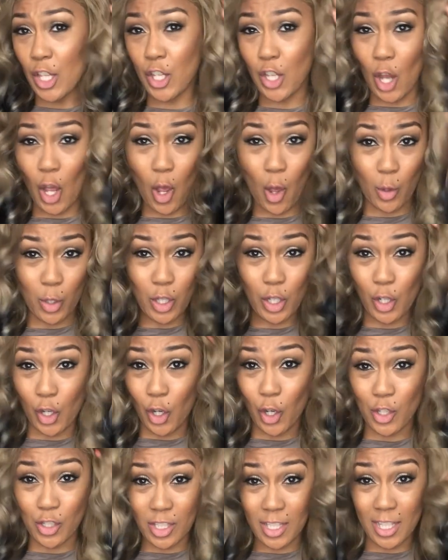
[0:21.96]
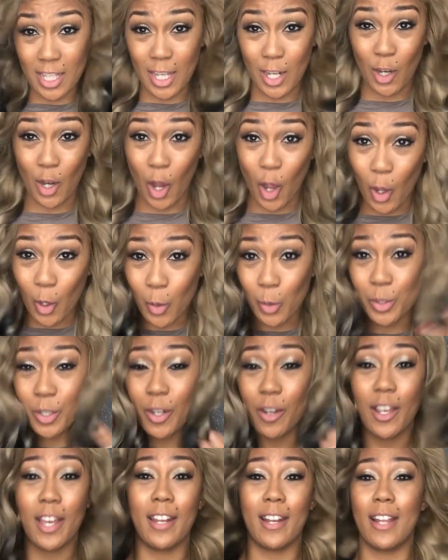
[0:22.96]
you know, your girl's a year
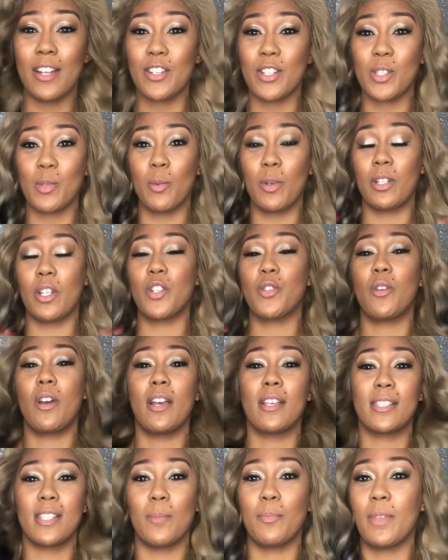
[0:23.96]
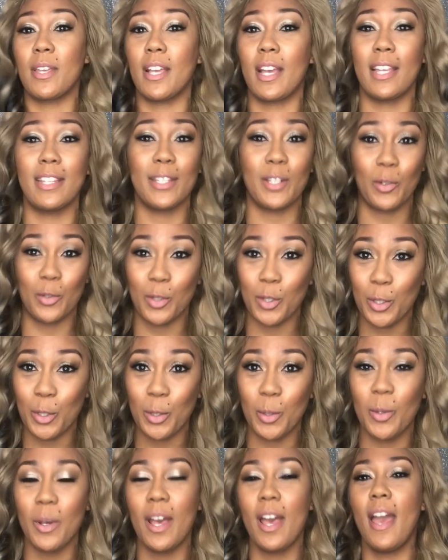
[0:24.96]
older and I just want to try something a little
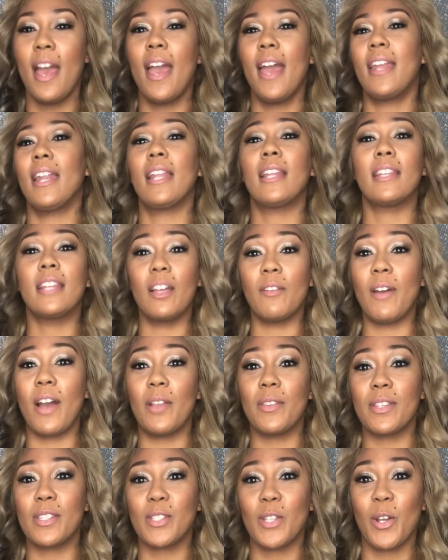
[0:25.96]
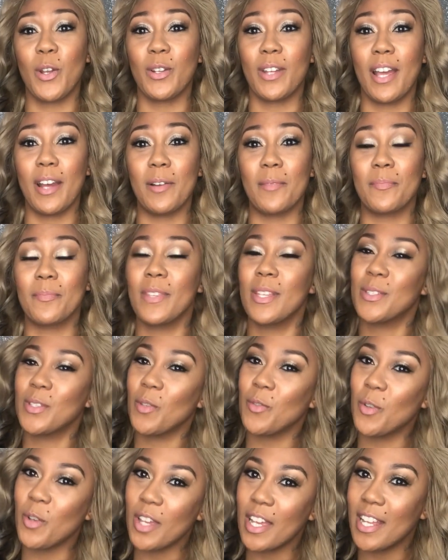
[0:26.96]
new and I love how this turned out.
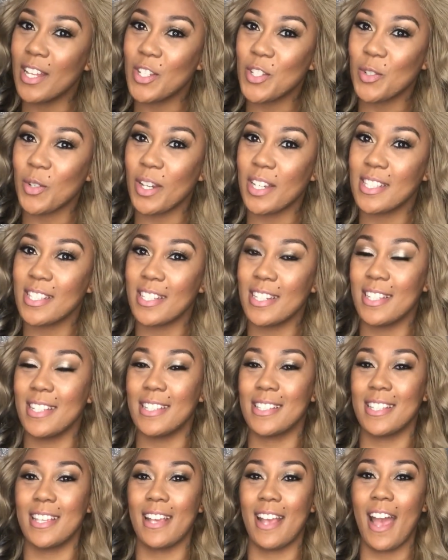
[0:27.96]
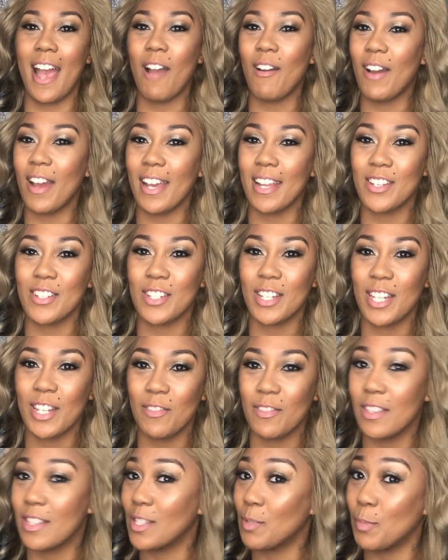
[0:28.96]
So if you're interested in seeing how I
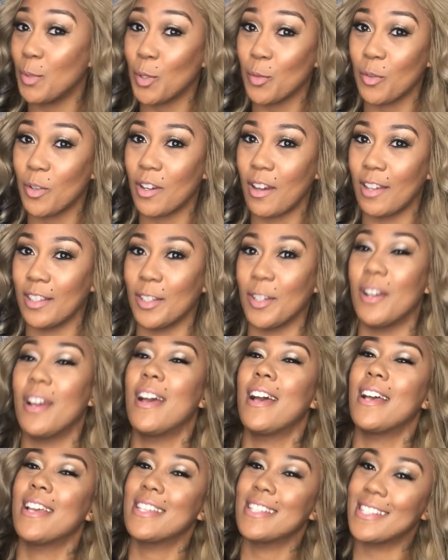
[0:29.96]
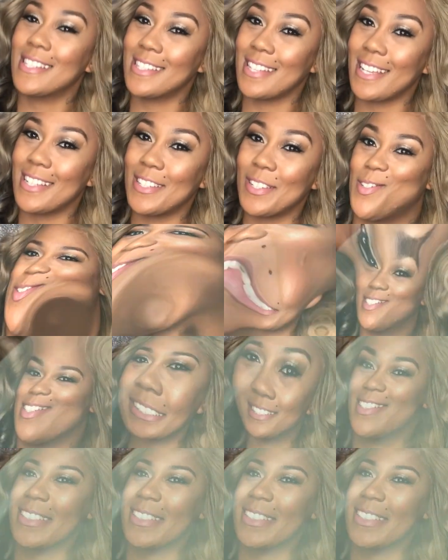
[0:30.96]
achieve this beautiful color, stay tuned.